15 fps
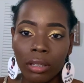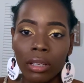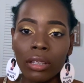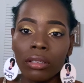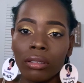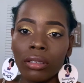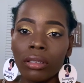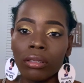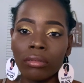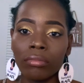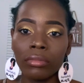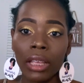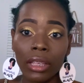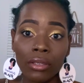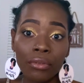in the
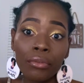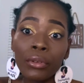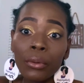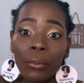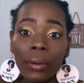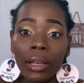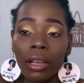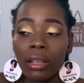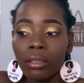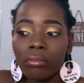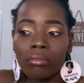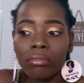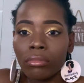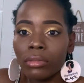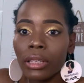next few weeks, in
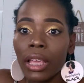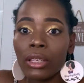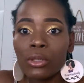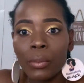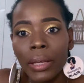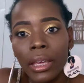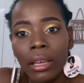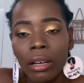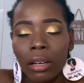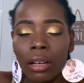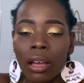next week.